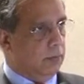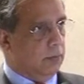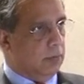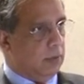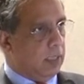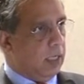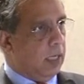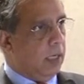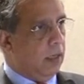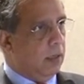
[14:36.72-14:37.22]

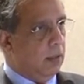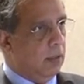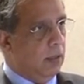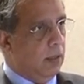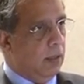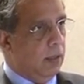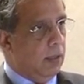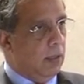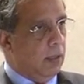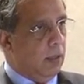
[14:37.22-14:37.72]
okay?
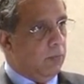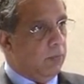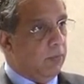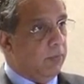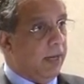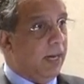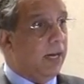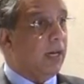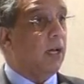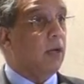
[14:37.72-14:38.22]
We've
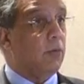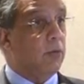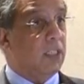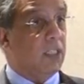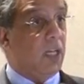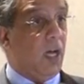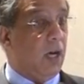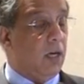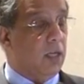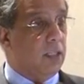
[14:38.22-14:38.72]
had our
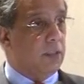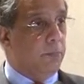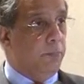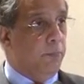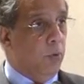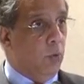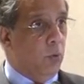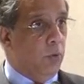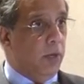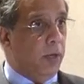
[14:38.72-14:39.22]
towers
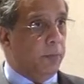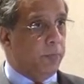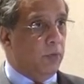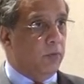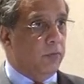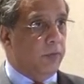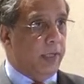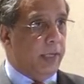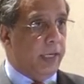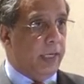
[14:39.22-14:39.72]
blown up
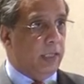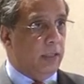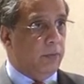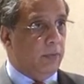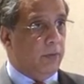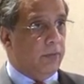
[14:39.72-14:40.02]
overnight.